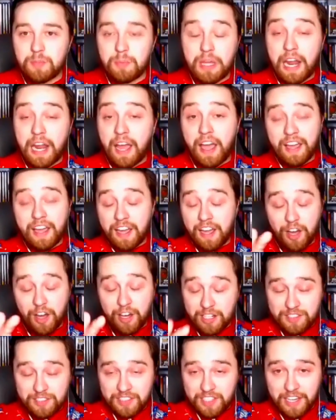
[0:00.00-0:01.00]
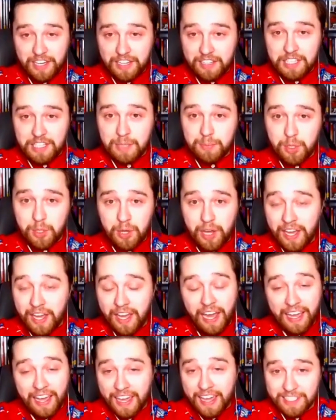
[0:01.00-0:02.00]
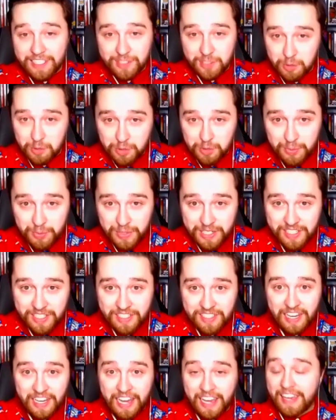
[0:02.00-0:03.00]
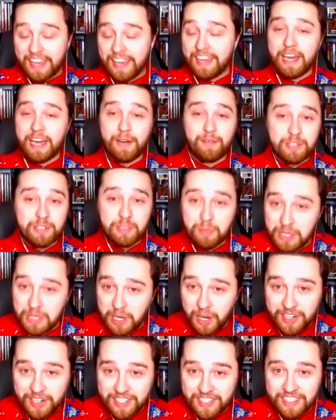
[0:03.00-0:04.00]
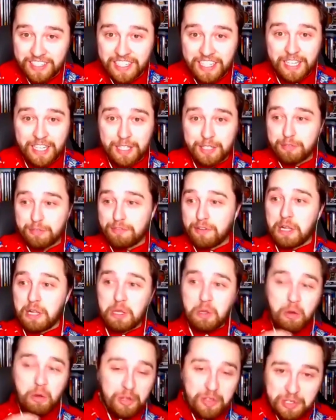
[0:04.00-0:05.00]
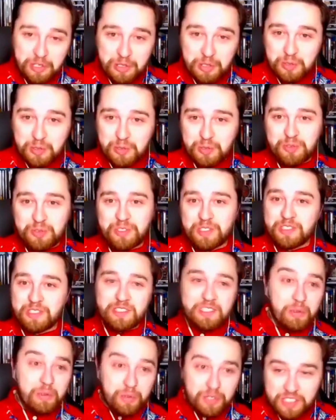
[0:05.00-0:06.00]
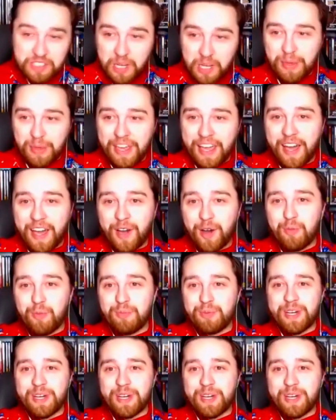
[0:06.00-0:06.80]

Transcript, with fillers: And I honestly, I claim you. I, I hate social media. I hate having to be on it to follow all the news and see what's coming out.